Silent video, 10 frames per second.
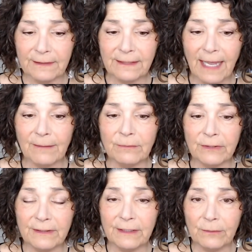the time
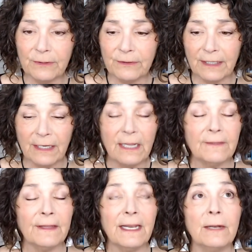to deal with it,
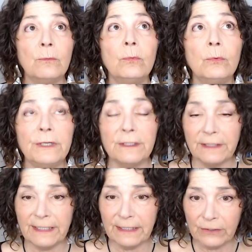then I
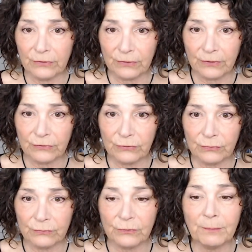really encourage
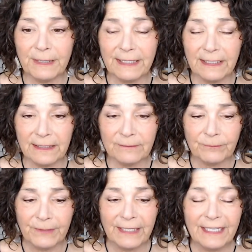you to begin.
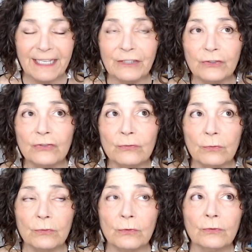
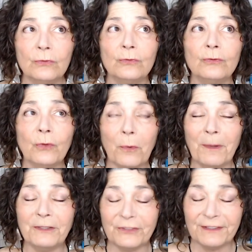It's so
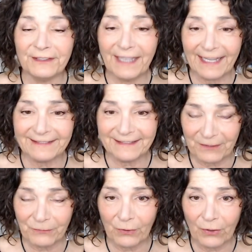much less
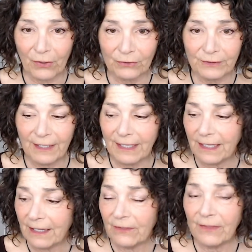difficult
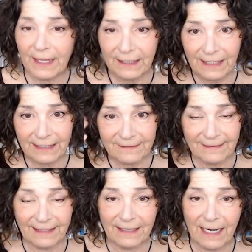than
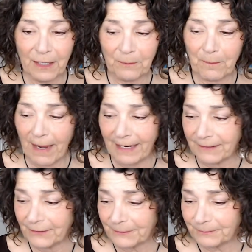is in our mind.